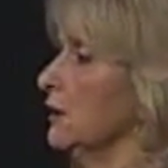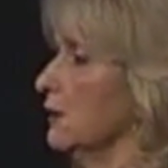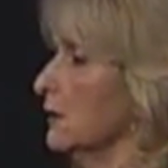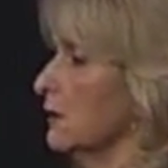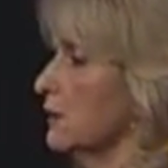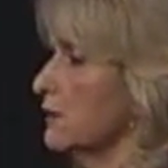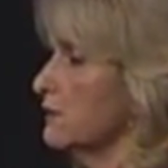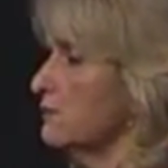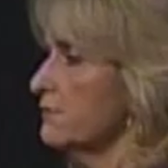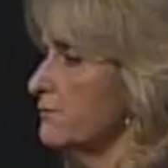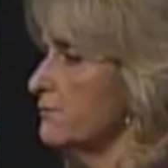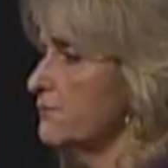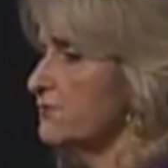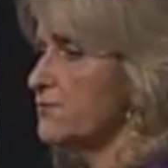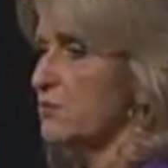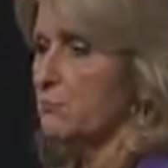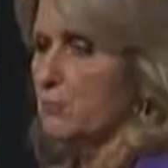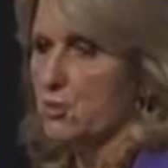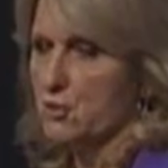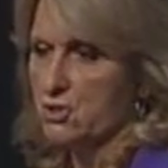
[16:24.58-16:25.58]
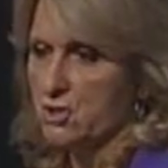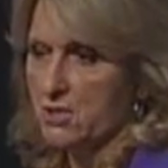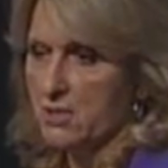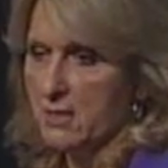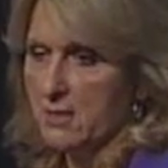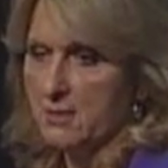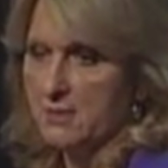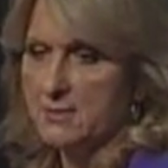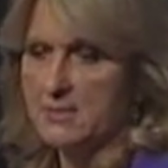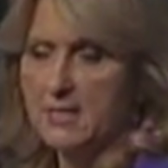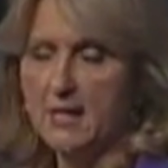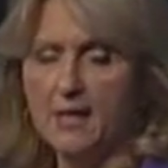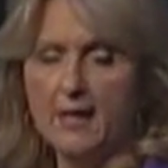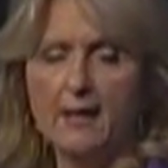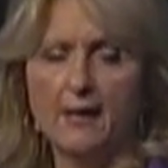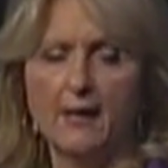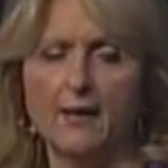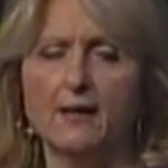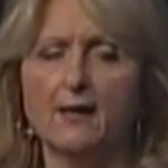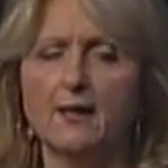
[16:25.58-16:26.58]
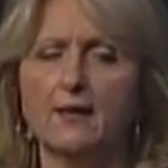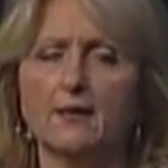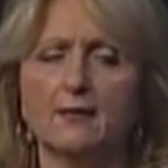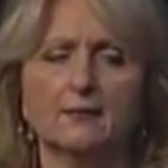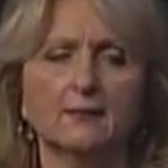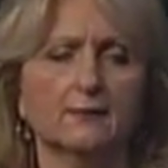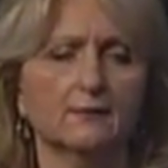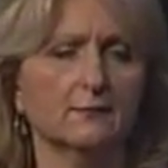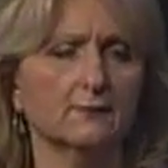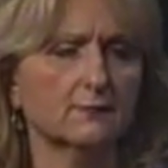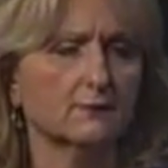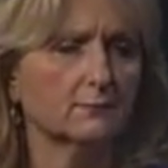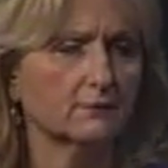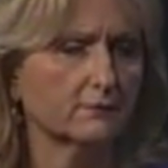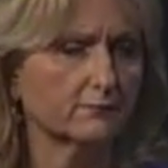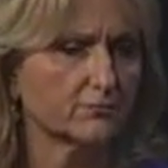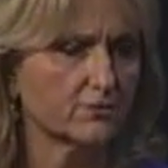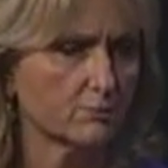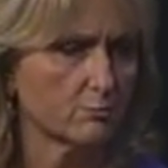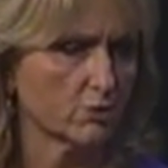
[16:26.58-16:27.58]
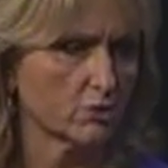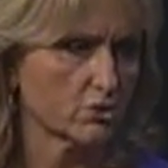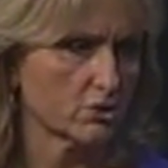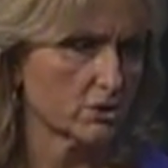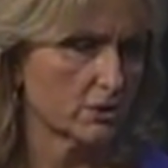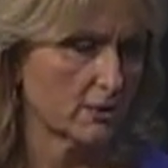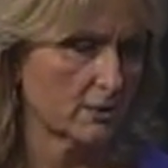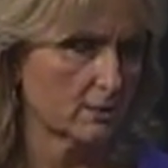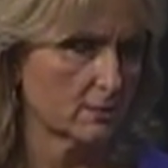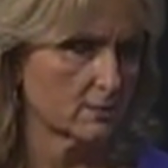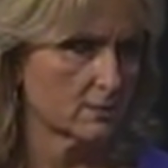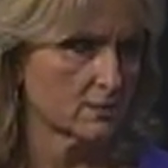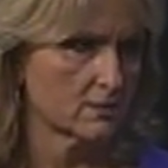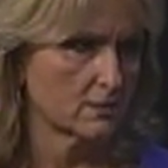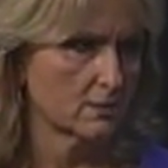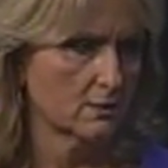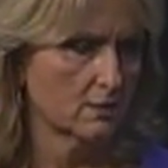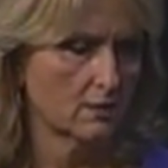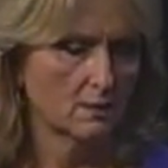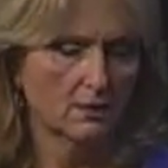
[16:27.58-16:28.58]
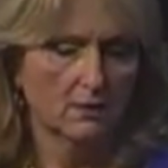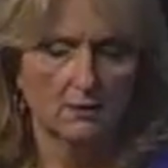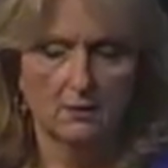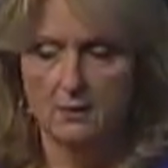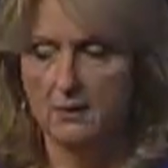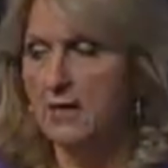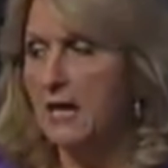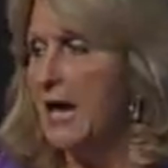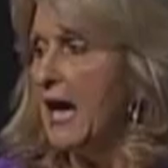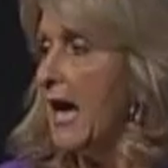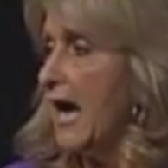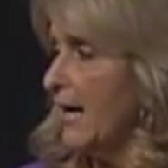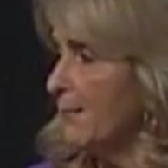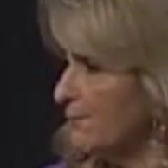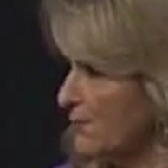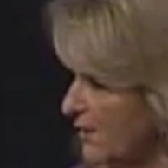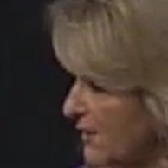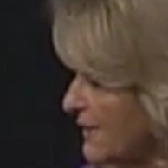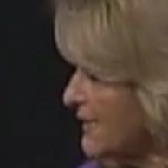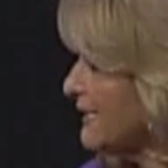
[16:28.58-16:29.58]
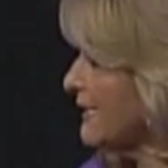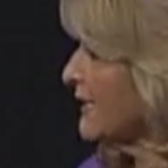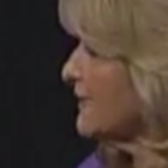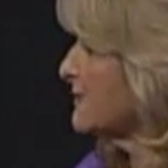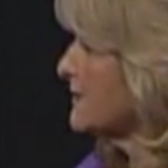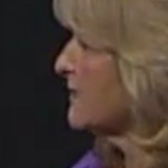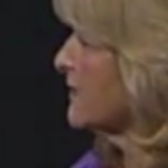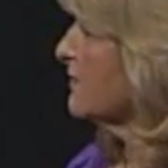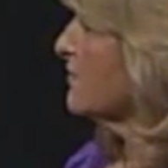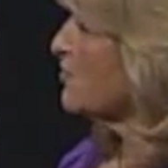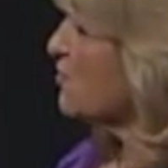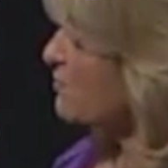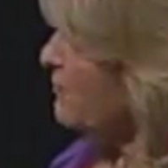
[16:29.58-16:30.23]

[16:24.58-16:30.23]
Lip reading: love to merchandise? Love to merchandise. I'm going to guess that there's